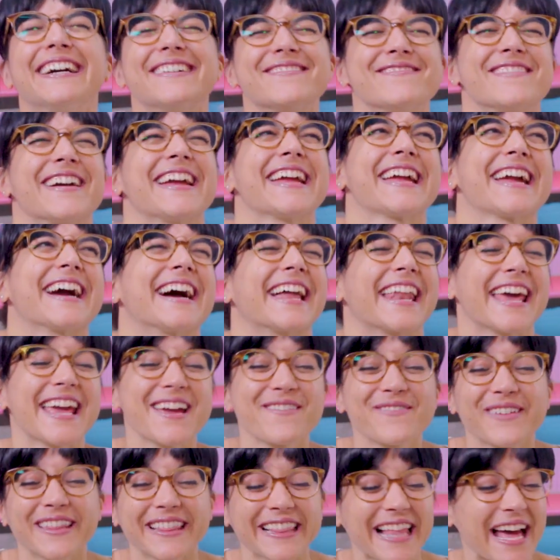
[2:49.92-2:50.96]
Oh my god, I
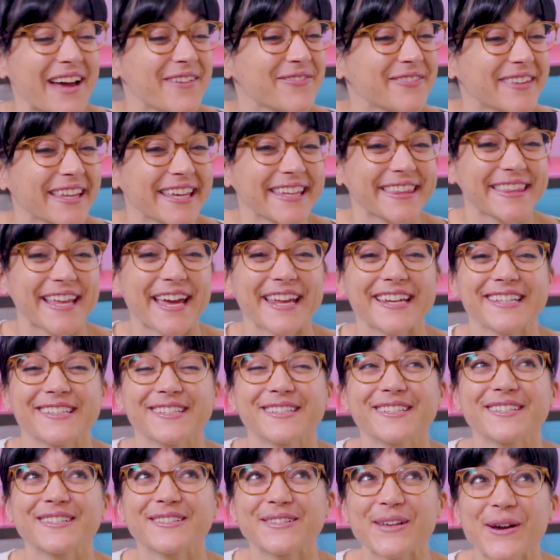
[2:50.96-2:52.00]
haven't laughed like that
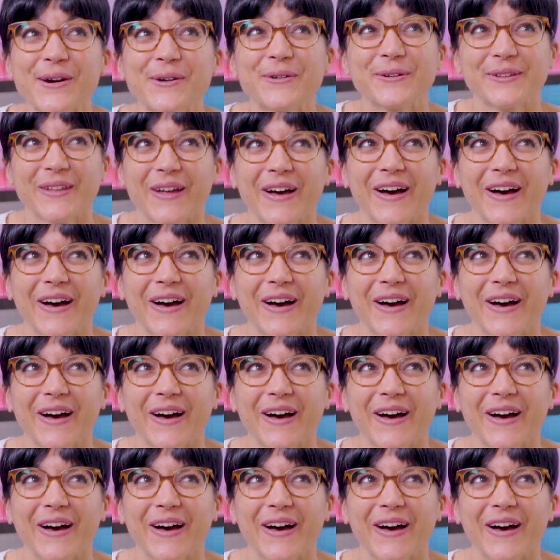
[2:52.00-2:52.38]
in so